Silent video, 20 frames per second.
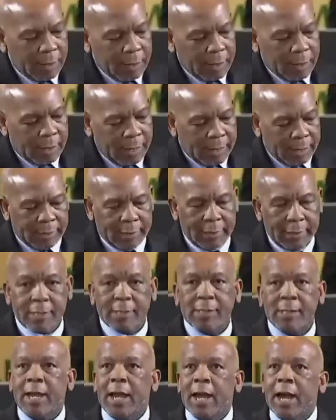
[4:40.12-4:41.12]
that
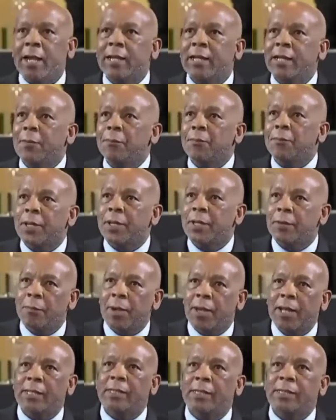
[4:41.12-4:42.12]
is underpinned
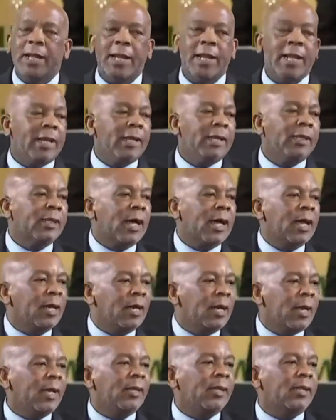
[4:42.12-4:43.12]
by three
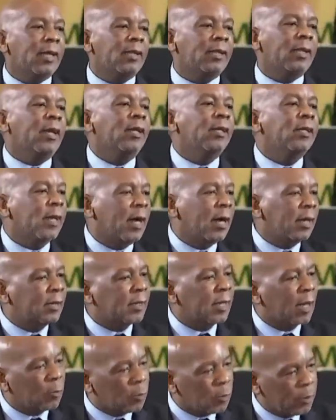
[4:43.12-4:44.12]
interrelated and
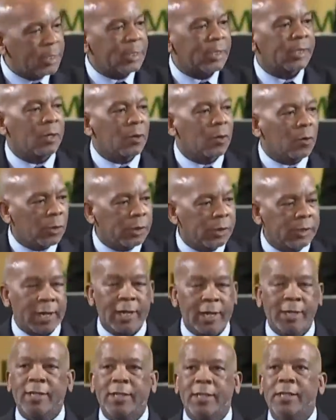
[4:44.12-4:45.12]
antagonistic
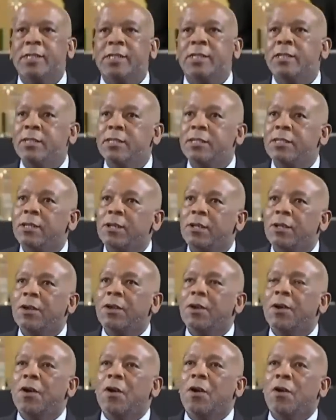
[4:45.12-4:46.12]
contradictions
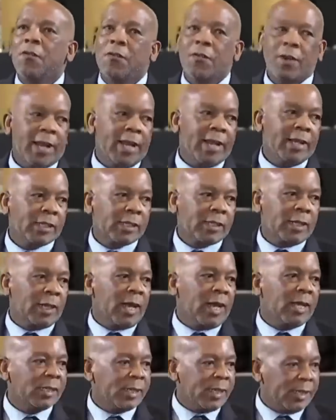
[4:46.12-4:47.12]
of race,
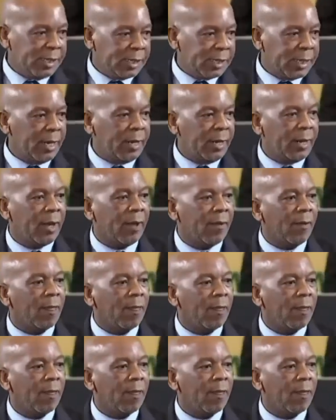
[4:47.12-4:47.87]
class, and gender.